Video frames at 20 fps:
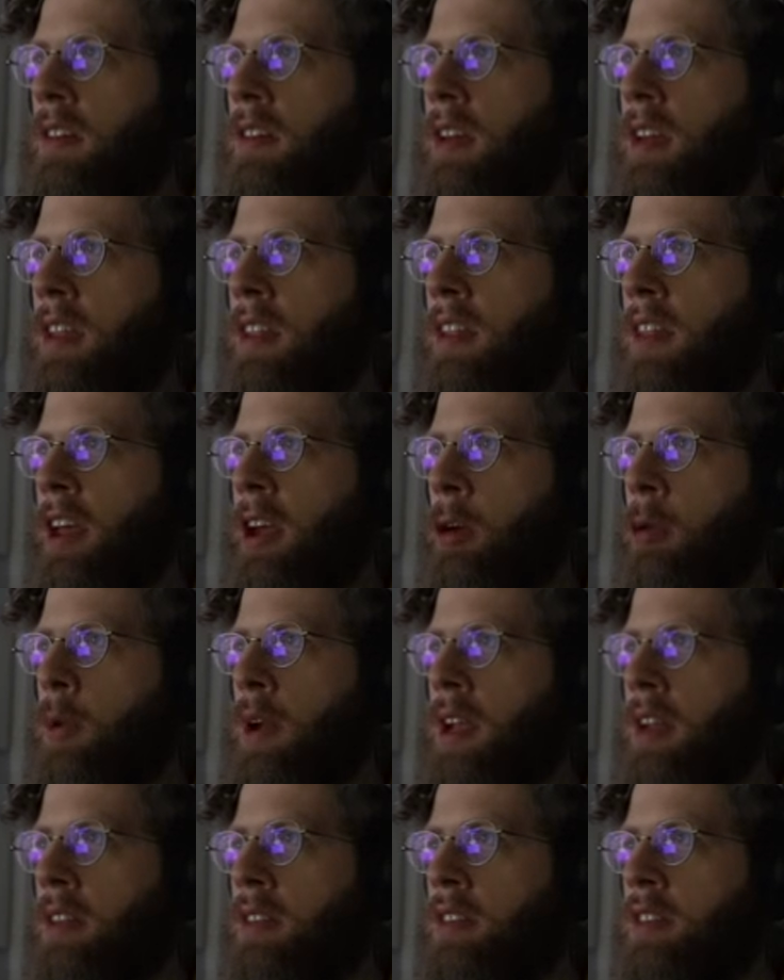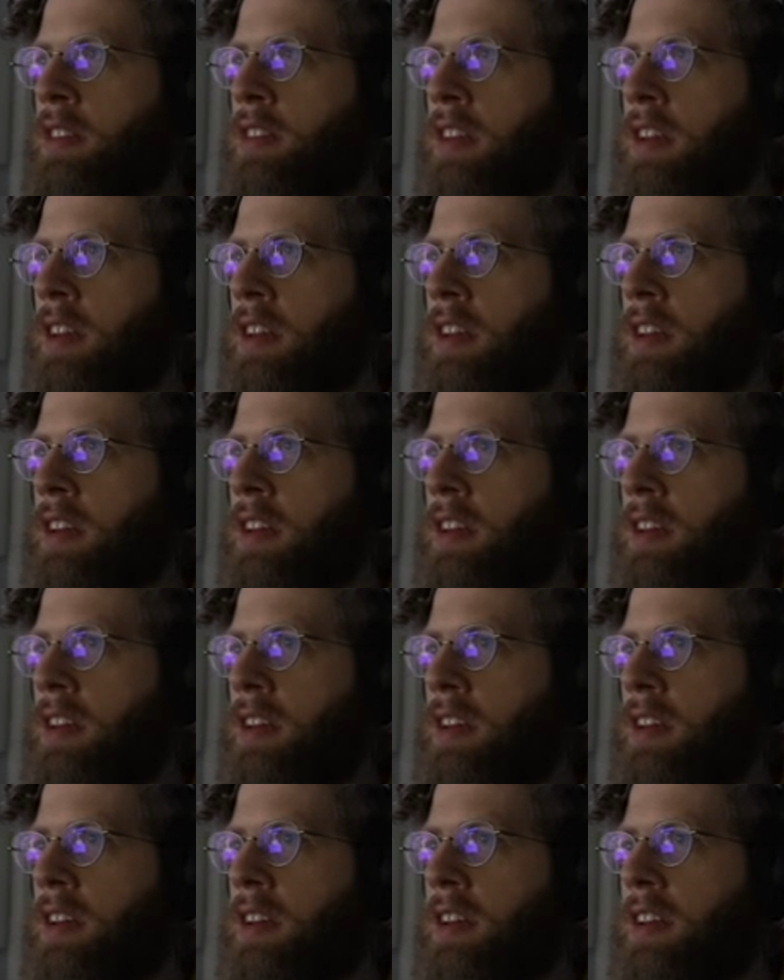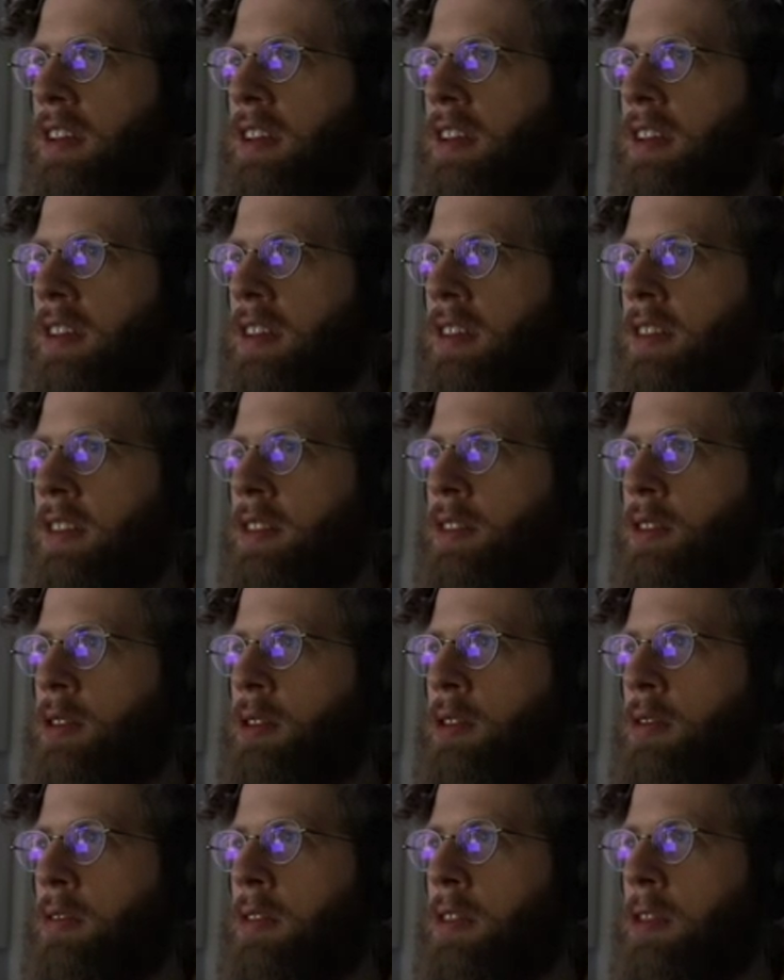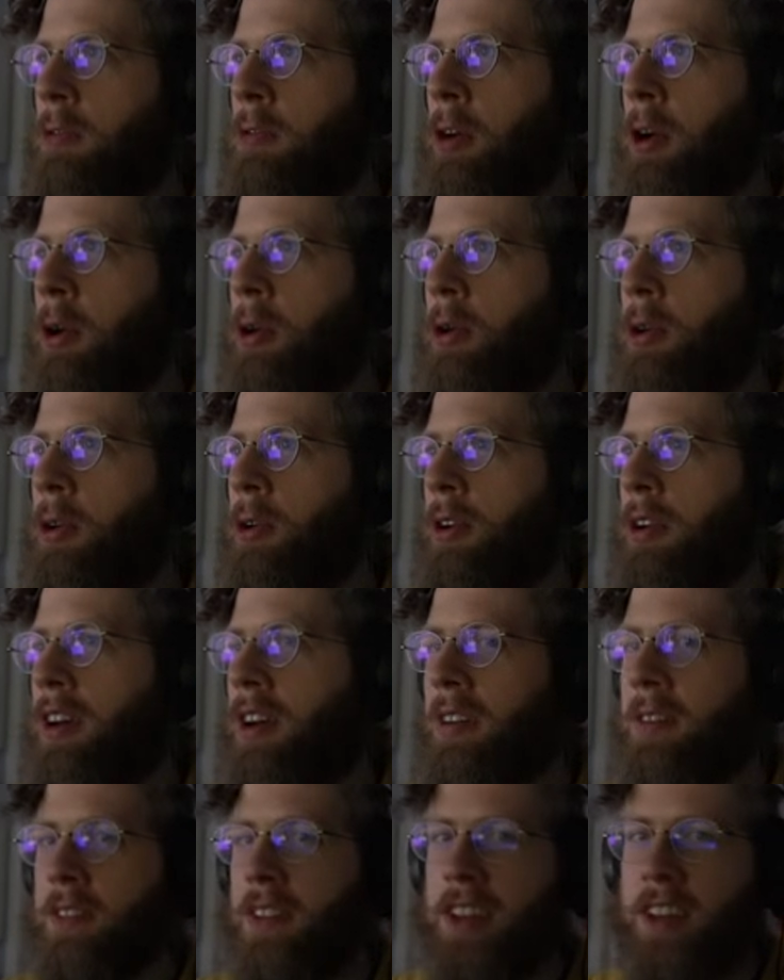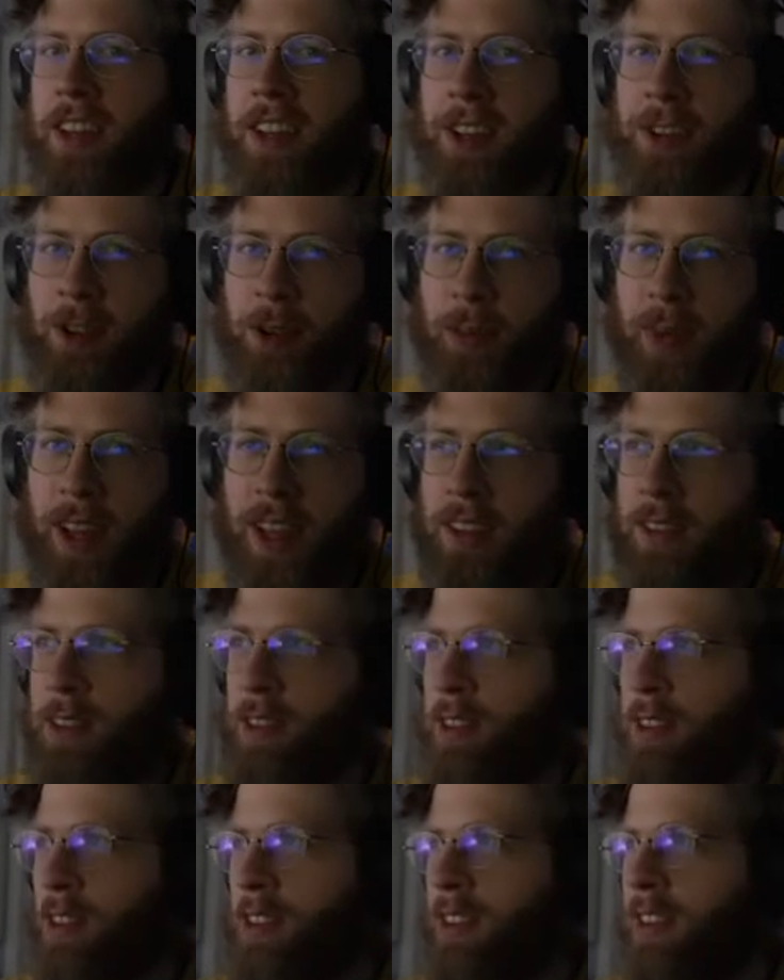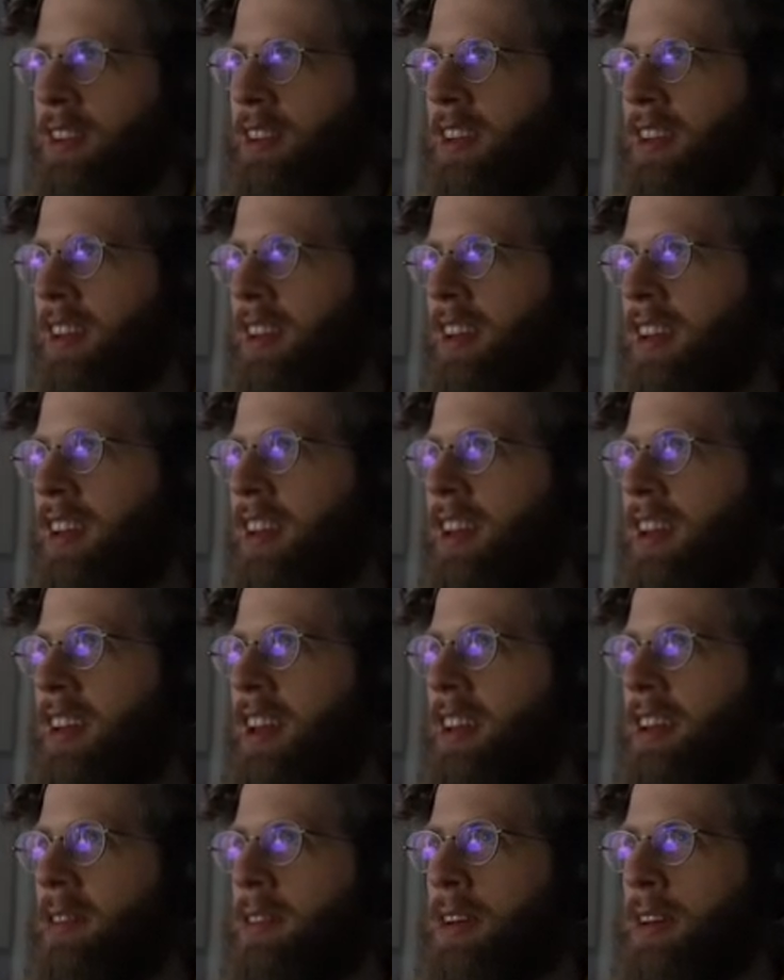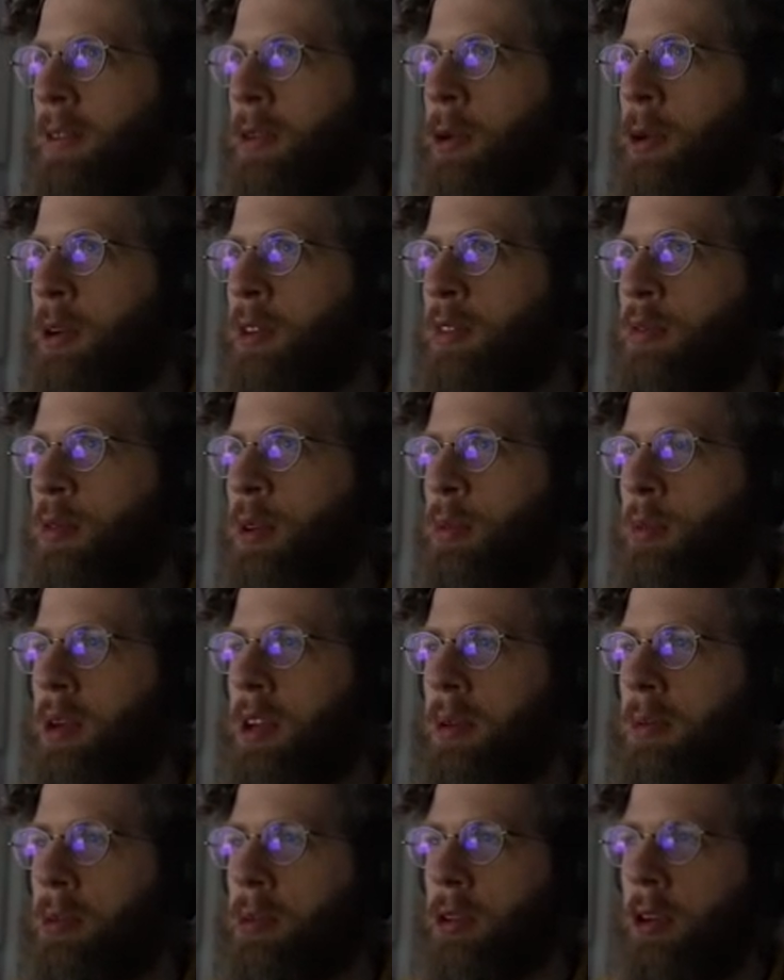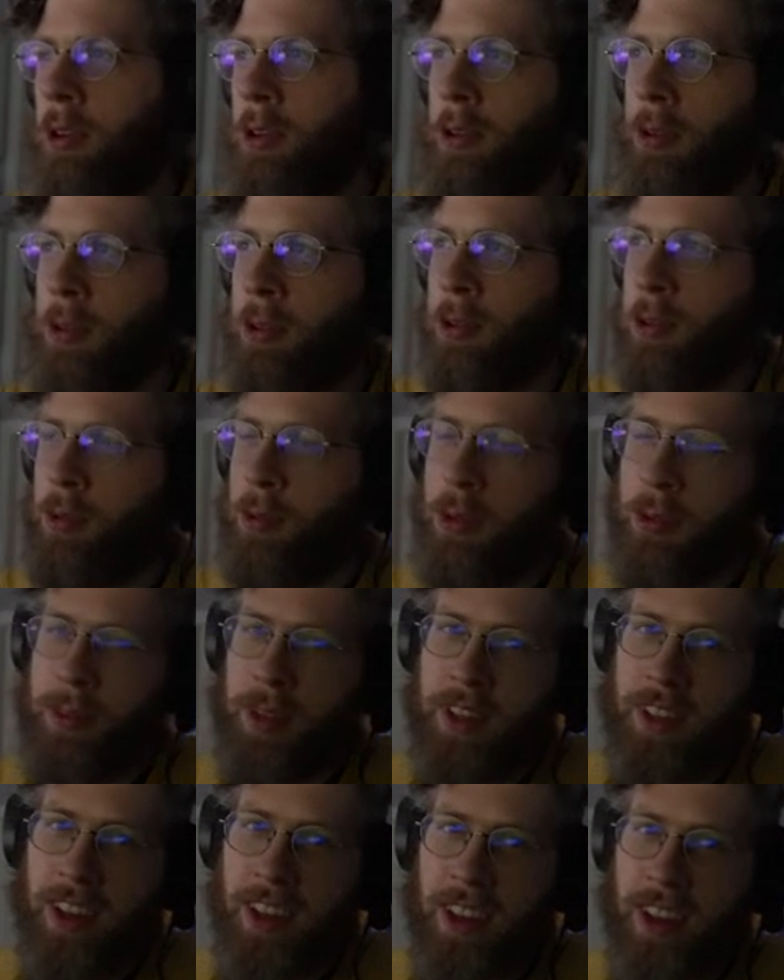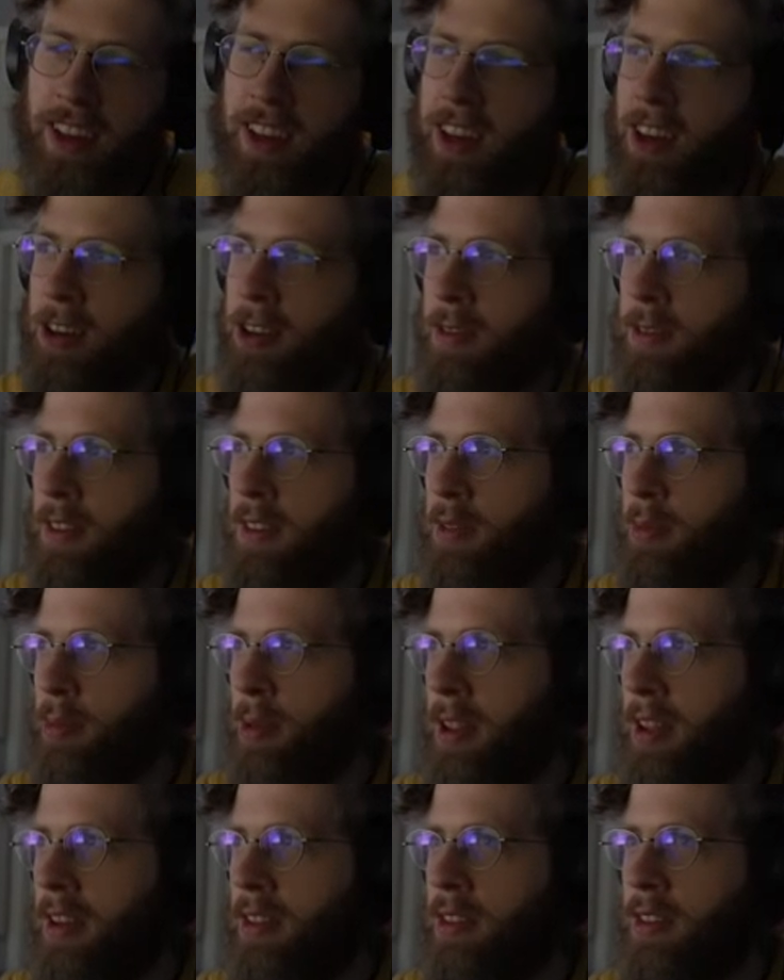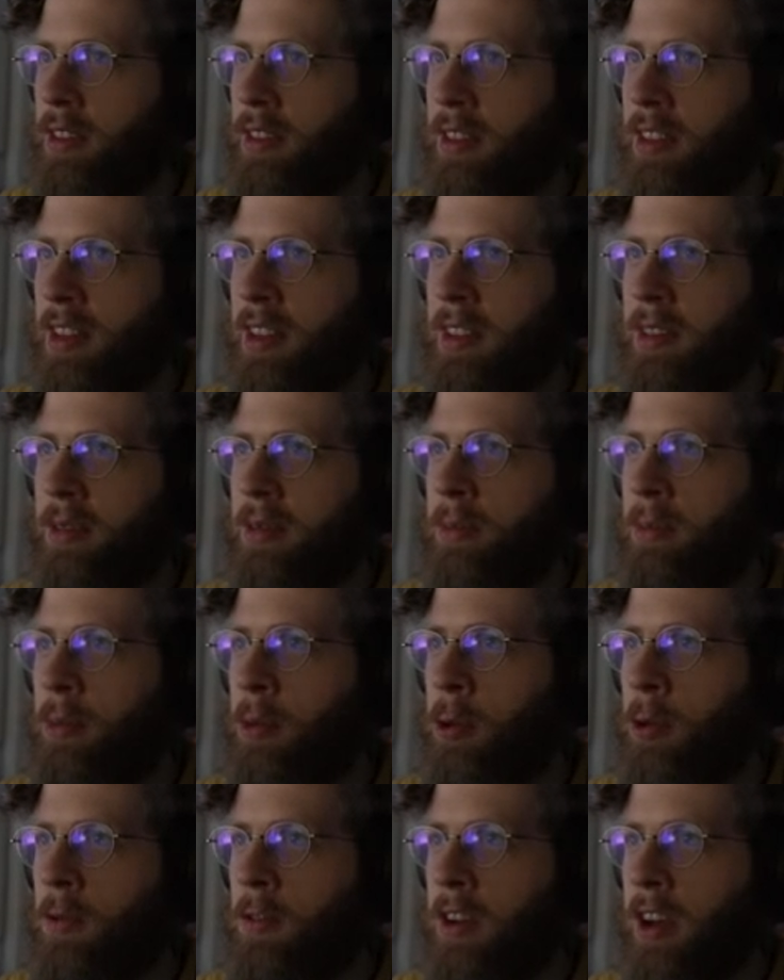In there we can see the sort of throne of the necromancer and of course, when we approach, we'll be taken out of this place and, and moved